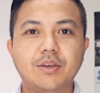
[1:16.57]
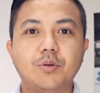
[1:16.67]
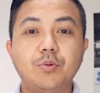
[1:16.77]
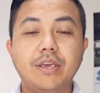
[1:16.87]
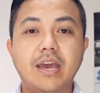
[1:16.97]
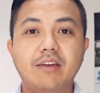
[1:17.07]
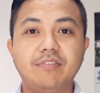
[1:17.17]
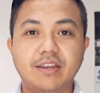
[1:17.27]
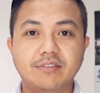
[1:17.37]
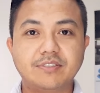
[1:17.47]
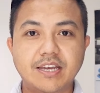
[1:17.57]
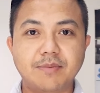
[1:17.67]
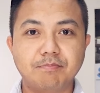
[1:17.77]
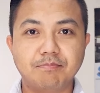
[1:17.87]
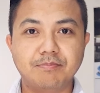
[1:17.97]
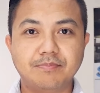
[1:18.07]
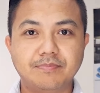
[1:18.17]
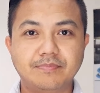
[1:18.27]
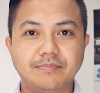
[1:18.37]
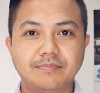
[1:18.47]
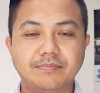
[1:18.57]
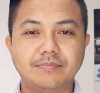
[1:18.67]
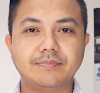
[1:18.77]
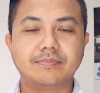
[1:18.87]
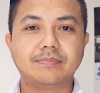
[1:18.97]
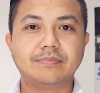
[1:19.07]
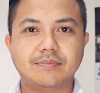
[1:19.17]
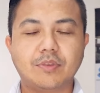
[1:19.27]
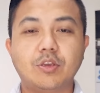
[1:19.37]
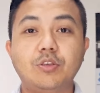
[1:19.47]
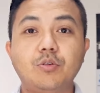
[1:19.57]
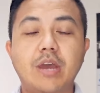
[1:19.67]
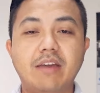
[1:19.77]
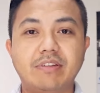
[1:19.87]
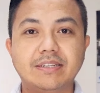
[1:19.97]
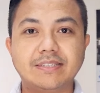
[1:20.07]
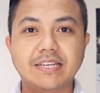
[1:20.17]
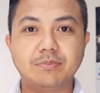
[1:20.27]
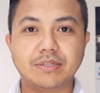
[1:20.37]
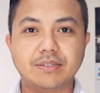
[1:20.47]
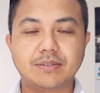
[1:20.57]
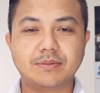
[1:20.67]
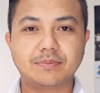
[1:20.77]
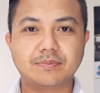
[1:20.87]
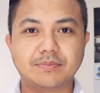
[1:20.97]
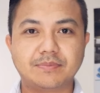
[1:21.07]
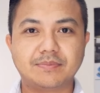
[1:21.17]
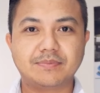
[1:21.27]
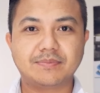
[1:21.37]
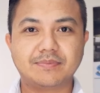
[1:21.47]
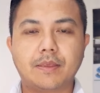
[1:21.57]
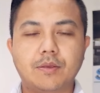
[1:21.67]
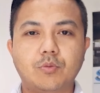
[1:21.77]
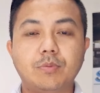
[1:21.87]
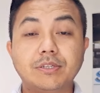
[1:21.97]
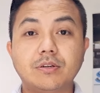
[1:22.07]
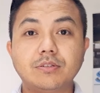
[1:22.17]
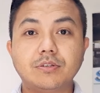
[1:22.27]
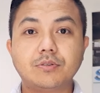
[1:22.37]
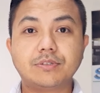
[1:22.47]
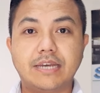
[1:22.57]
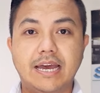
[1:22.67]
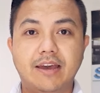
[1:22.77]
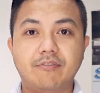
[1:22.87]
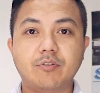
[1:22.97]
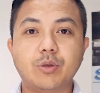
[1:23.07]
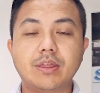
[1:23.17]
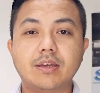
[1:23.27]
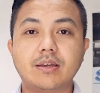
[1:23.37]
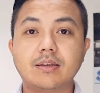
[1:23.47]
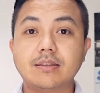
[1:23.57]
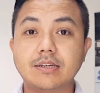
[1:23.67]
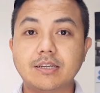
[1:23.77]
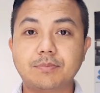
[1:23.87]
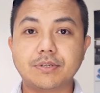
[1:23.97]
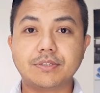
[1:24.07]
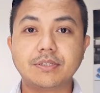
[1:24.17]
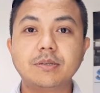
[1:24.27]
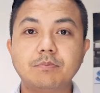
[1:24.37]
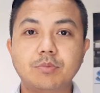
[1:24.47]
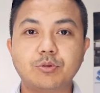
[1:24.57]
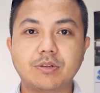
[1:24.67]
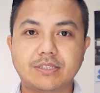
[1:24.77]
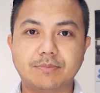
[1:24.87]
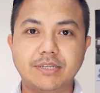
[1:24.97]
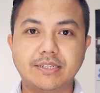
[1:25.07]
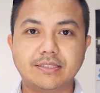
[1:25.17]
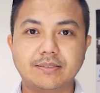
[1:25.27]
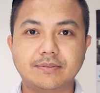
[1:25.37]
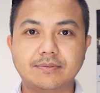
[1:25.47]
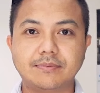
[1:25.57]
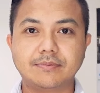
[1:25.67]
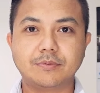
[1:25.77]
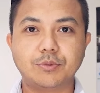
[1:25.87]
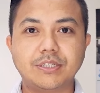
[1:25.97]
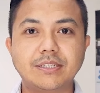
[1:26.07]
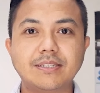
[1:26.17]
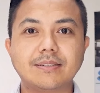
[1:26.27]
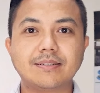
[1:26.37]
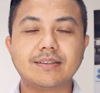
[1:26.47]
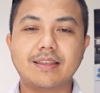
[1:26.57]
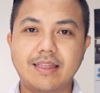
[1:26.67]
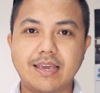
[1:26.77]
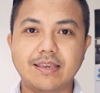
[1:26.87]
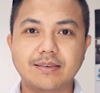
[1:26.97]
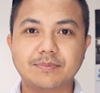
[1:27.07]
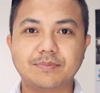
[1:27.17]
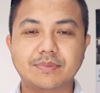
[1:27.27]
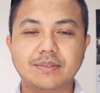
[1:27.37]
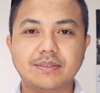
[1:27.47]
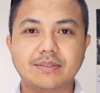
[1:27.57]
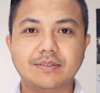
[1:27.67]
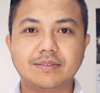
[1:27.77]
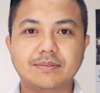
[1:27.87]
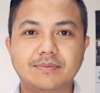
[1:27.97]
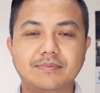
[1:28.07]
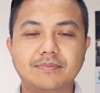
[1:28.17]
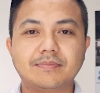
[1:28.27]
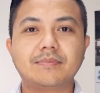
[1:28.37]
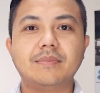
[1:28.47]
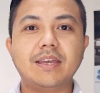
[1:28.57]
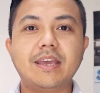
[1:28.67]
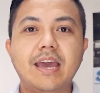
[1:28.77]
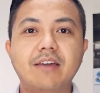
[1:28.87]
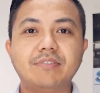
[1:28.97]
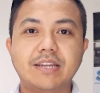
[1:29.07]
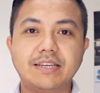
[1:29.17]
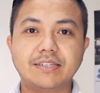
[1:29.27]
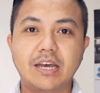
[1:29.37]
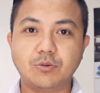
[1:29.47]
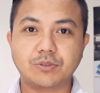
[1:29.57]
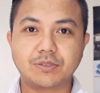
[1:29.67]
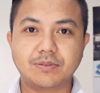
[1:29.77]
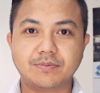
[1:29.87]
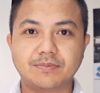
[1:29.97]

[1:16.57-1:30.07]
We have enough time. You have an assignment. We must also use have with the third person plural subject, which is they. They have a nice house.